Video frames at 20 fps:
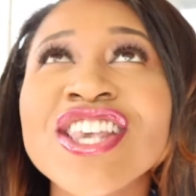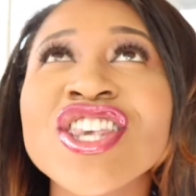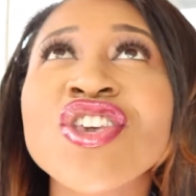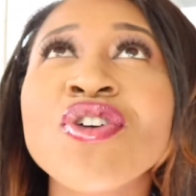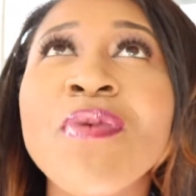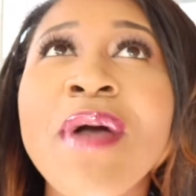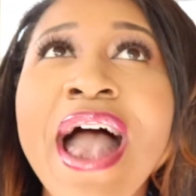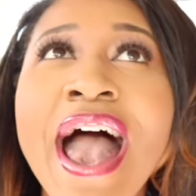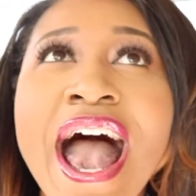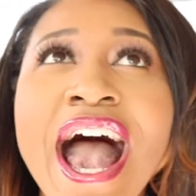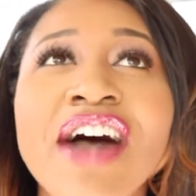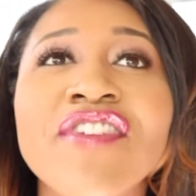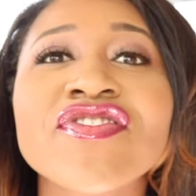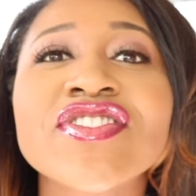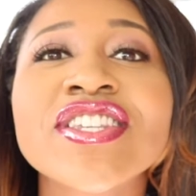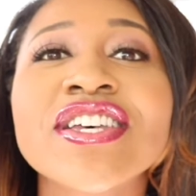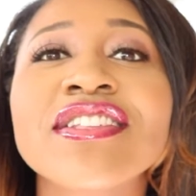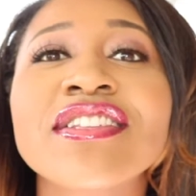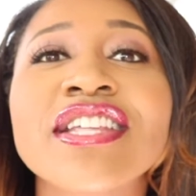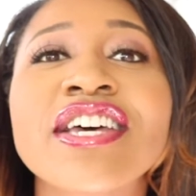You
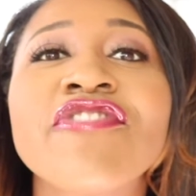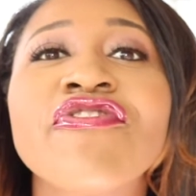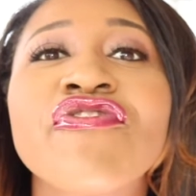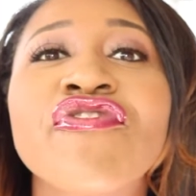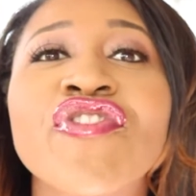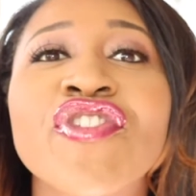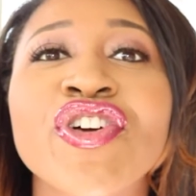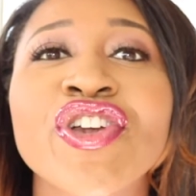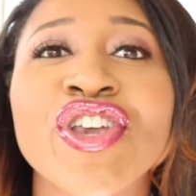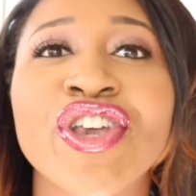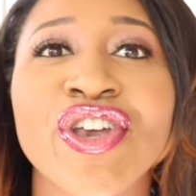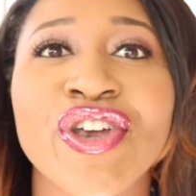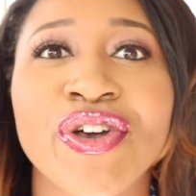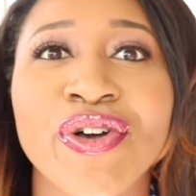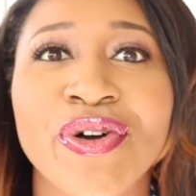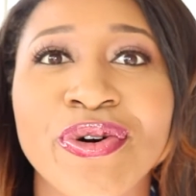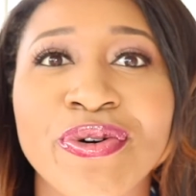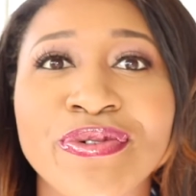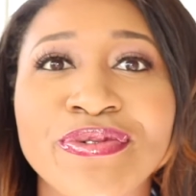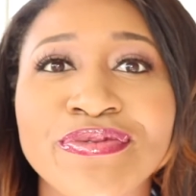have to live for
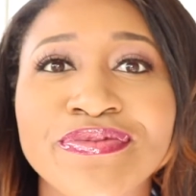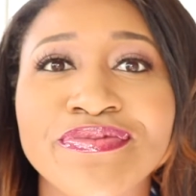you.